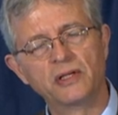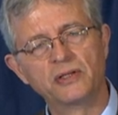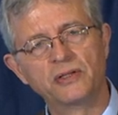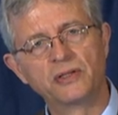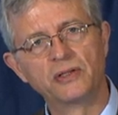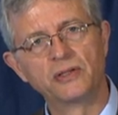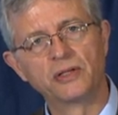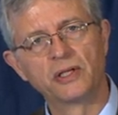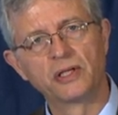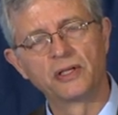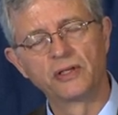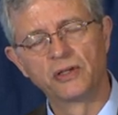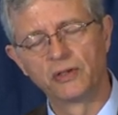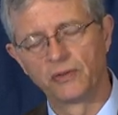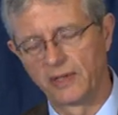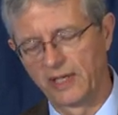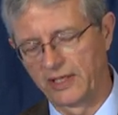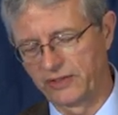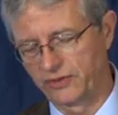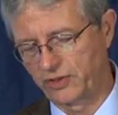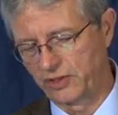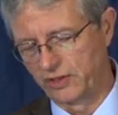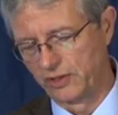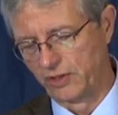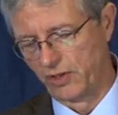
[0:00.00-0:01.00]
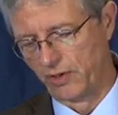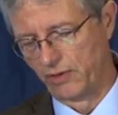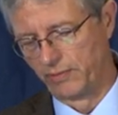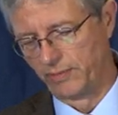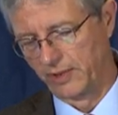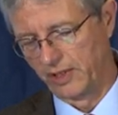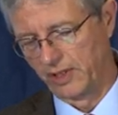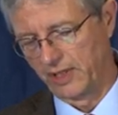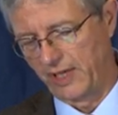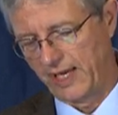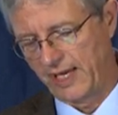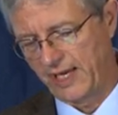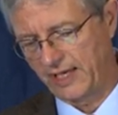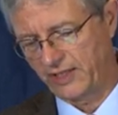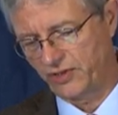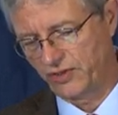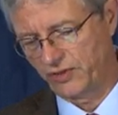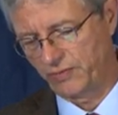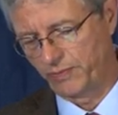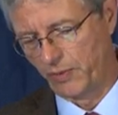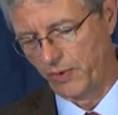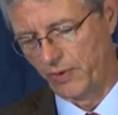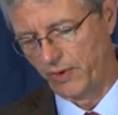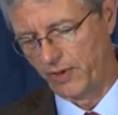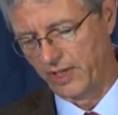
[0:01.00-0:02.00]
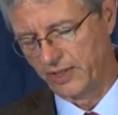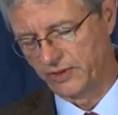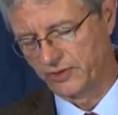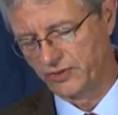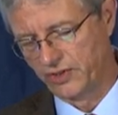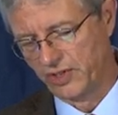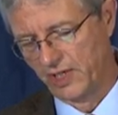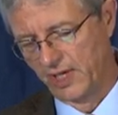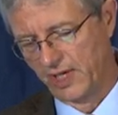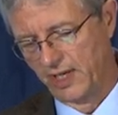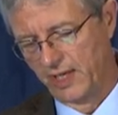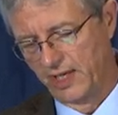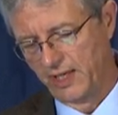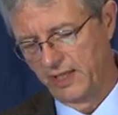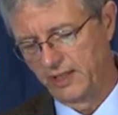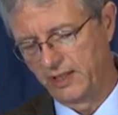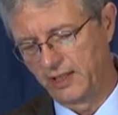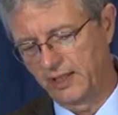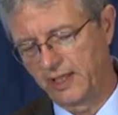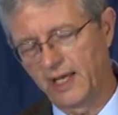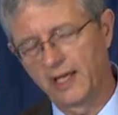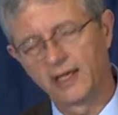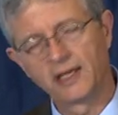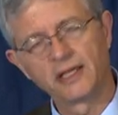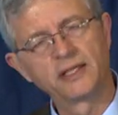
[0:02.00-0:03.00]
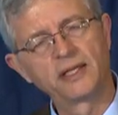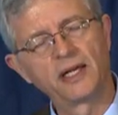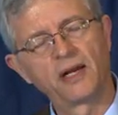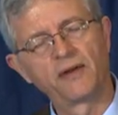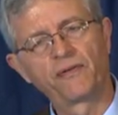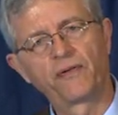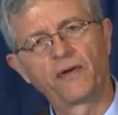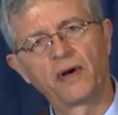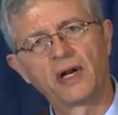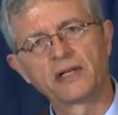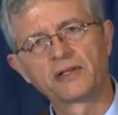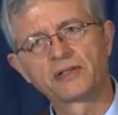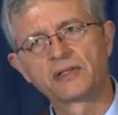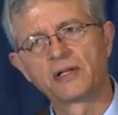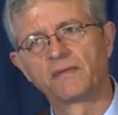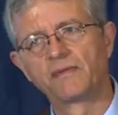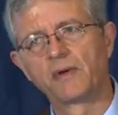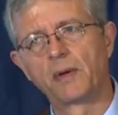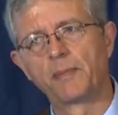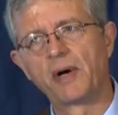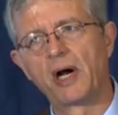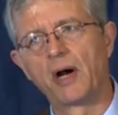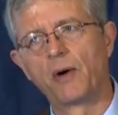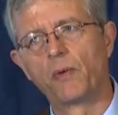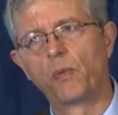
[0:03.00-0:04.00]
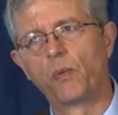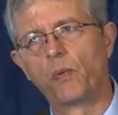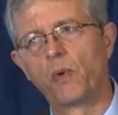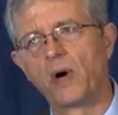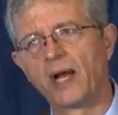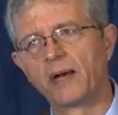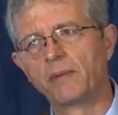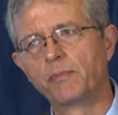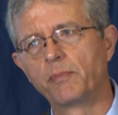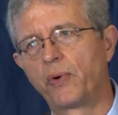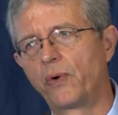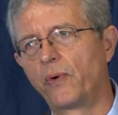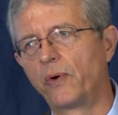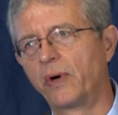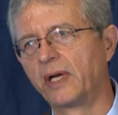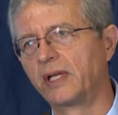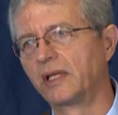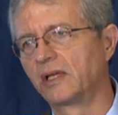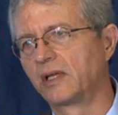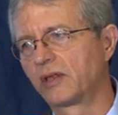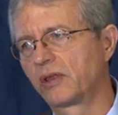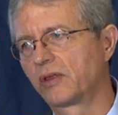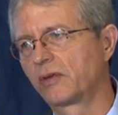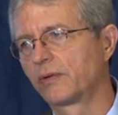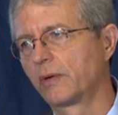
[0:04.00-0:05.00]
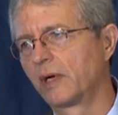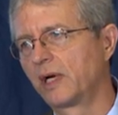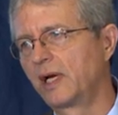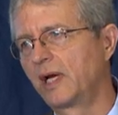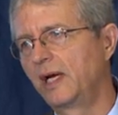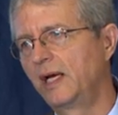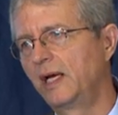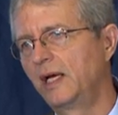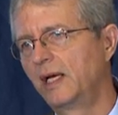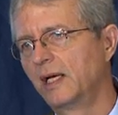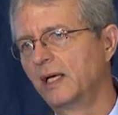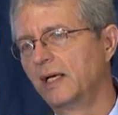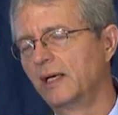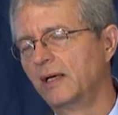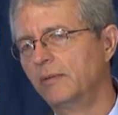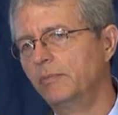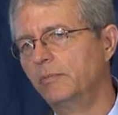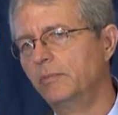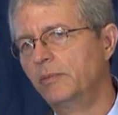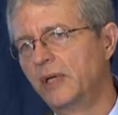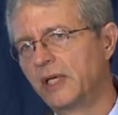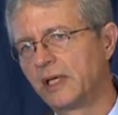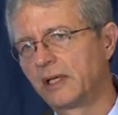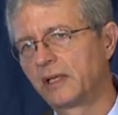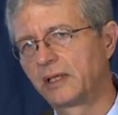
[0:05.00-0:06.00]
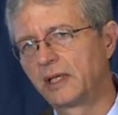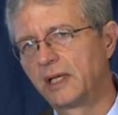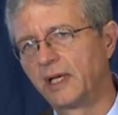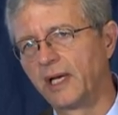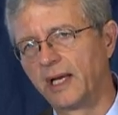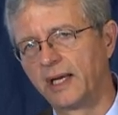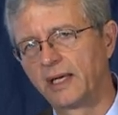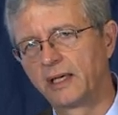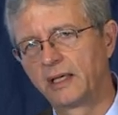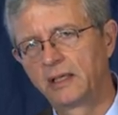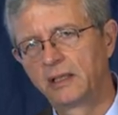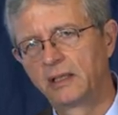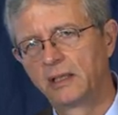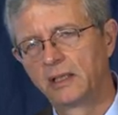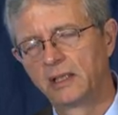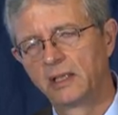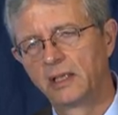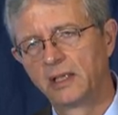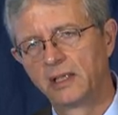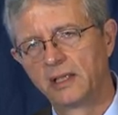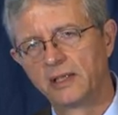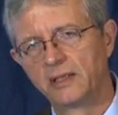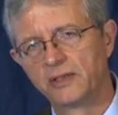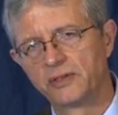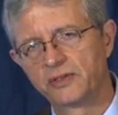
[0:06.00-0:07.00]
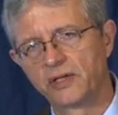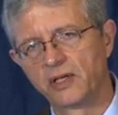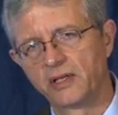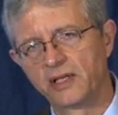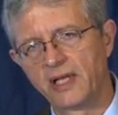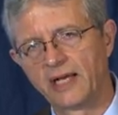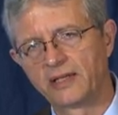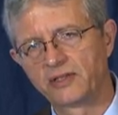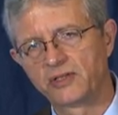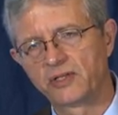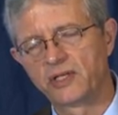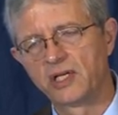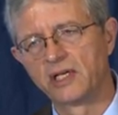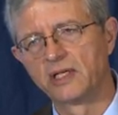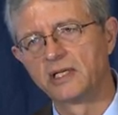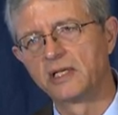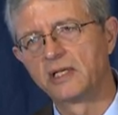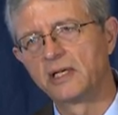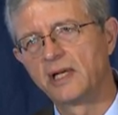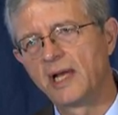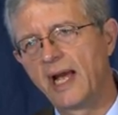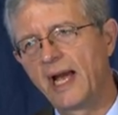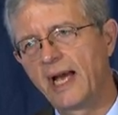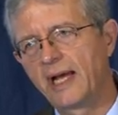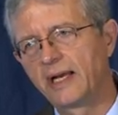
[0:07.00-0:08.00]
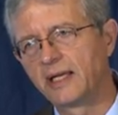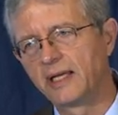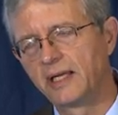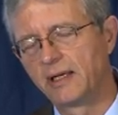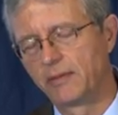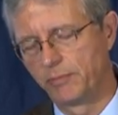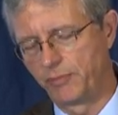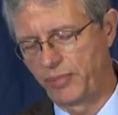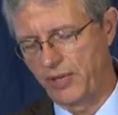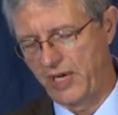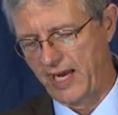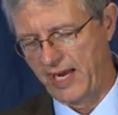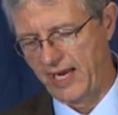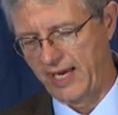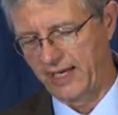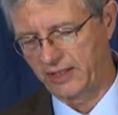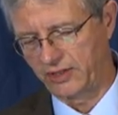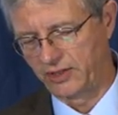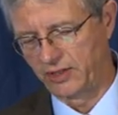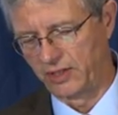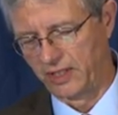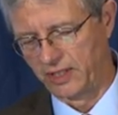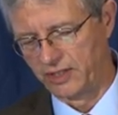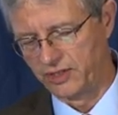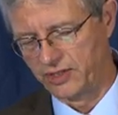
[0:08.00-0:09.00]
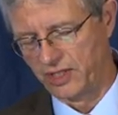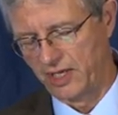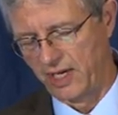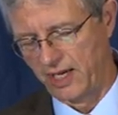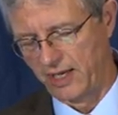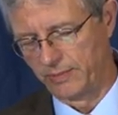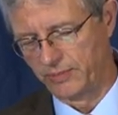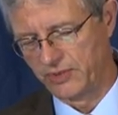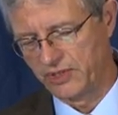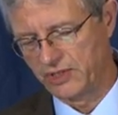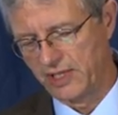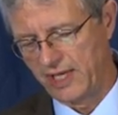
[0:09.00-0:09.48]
due to U.S. global exports, you get a difference of about 1.3 million. So that's the net impact on jobs,